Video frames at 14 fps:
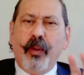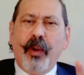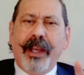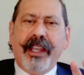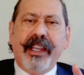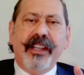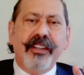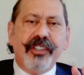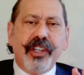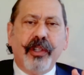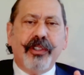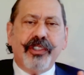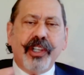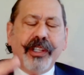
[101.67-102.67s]
in a way,
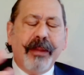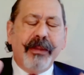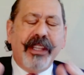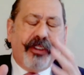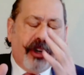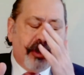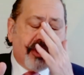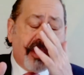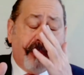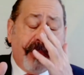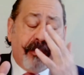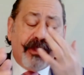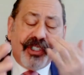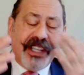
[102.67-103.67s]
so let me throw
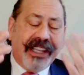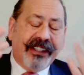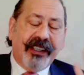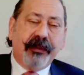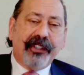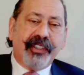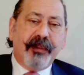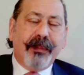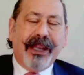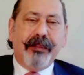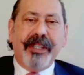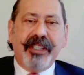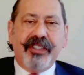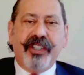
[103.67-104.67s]
some numbers out there because it
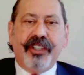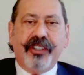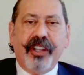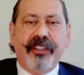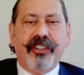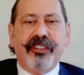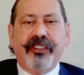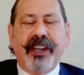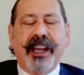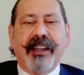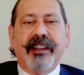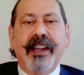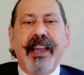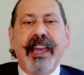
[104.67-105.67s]
might be easier to
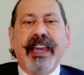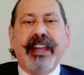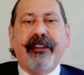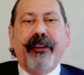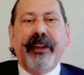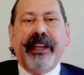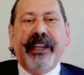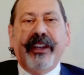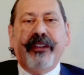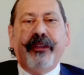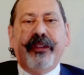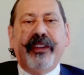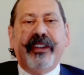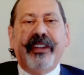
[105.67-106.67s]
understand.
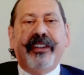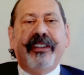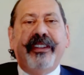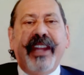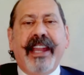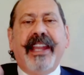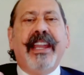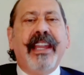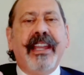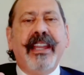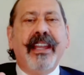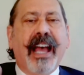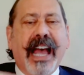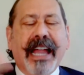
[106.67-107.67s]
If the
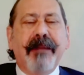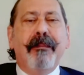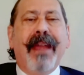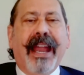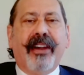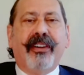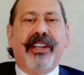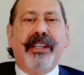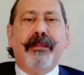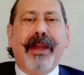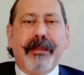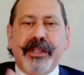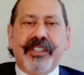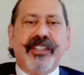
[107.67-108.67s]
day I
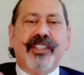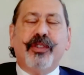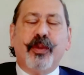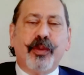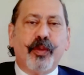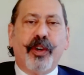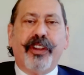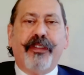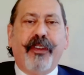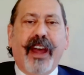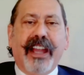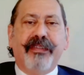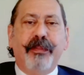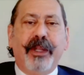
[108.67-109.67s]
married, my business was worth
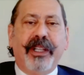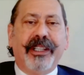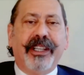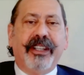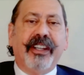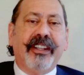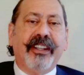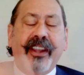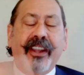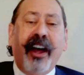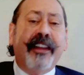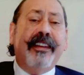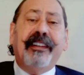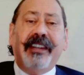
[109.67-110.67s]
$5 million, and
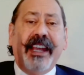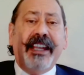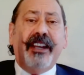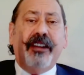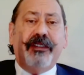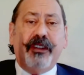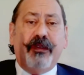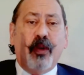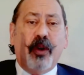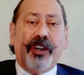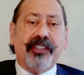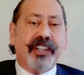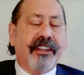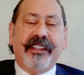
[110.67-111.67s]
on the date of
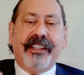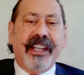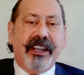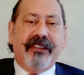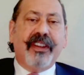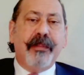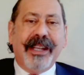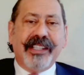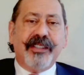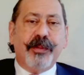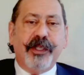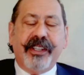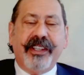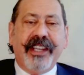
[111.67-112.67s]
divorce, on the date of
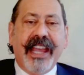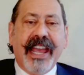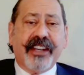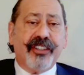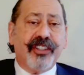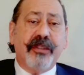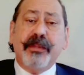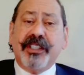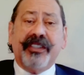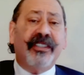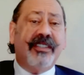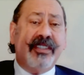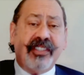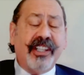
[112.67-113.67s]
commencement of the action, the
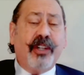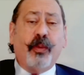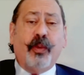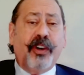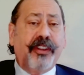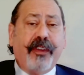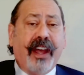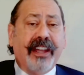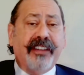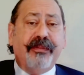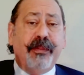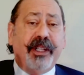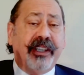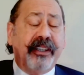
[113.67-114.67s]
business is still worth
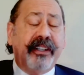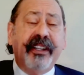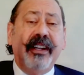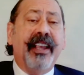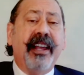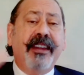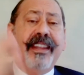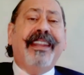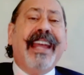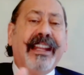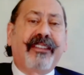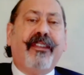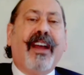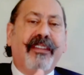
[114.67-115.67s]
$5 million, then
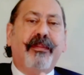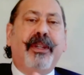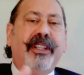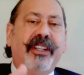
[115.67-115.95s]
that $5